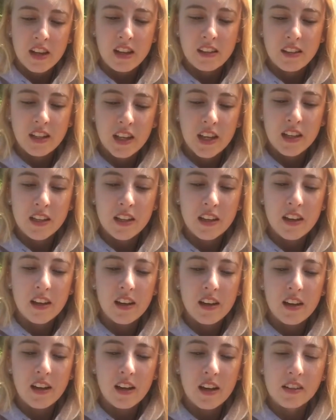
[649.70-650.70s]
And then
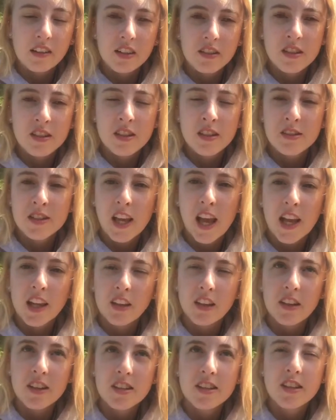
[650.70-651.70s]
I noticed it was
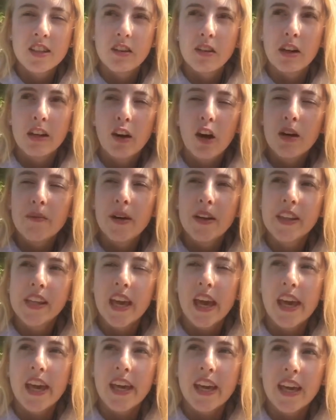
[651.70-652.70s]
Angus, so I got him out
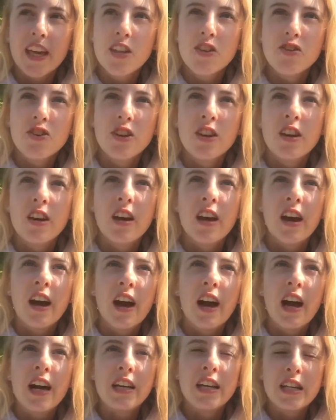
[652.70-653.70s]
the cage
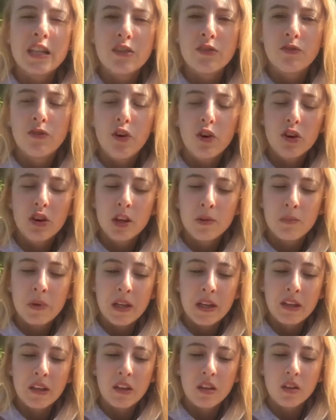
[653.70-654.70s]
and his foot had
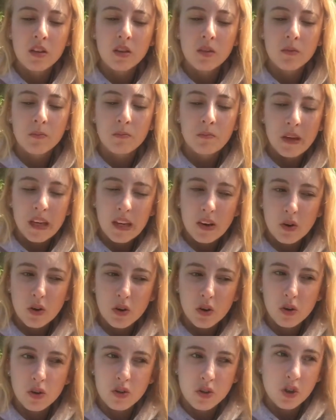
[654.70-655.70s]
been bit
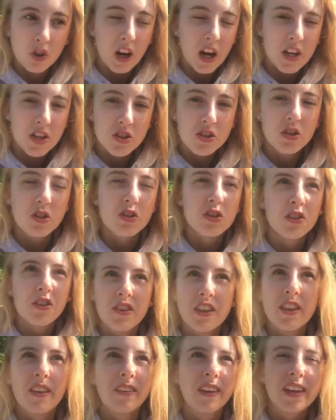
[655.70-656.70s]
or scratched or
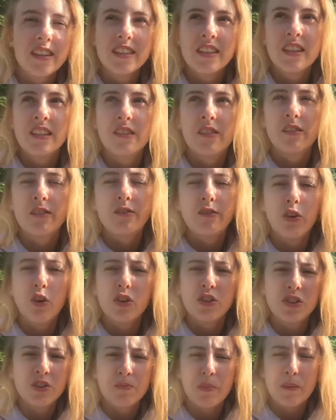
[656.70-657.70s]
something. I'm guessing his foot
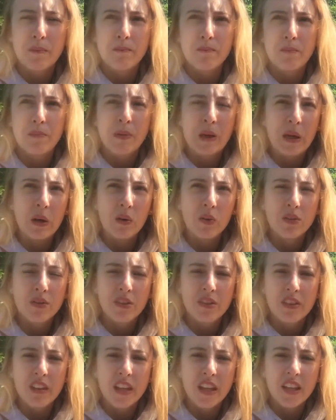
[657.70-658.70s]
had just been bit or
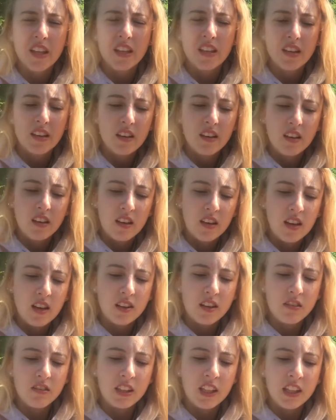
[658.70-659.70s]
something. I
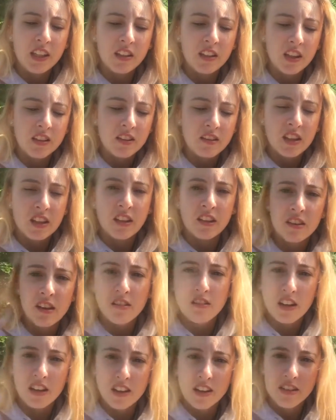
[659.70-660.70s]
don't really, as I said, I
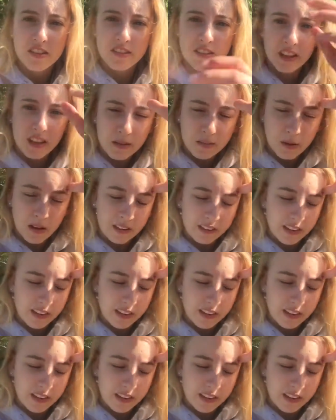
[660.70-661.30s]
didn't see, but